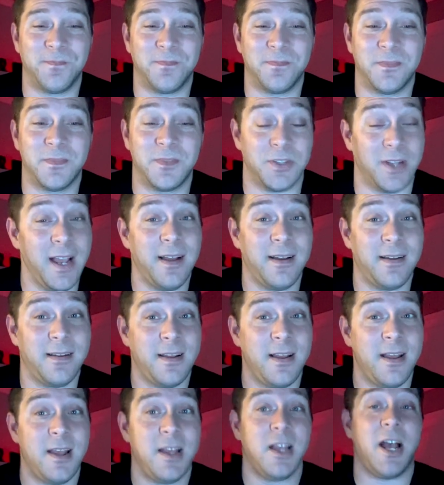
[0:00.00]
So yeah,
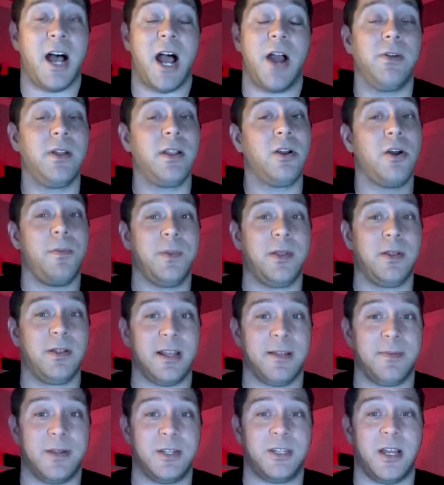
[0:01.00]
I really hope you like
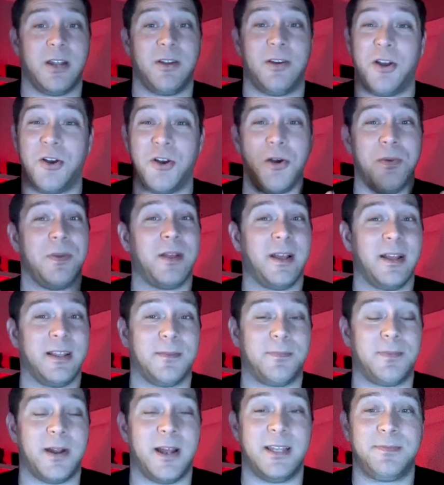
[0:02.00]
my channel. I hope you like the
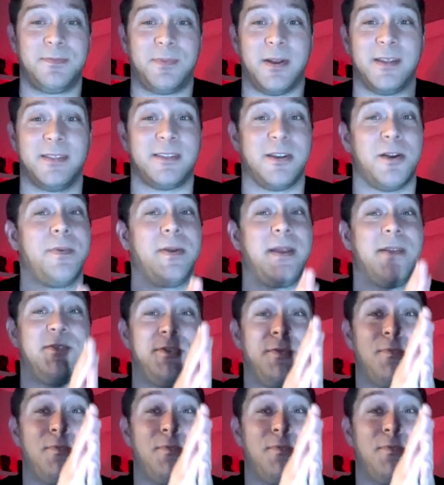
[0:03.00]
price points. I hope it gives you a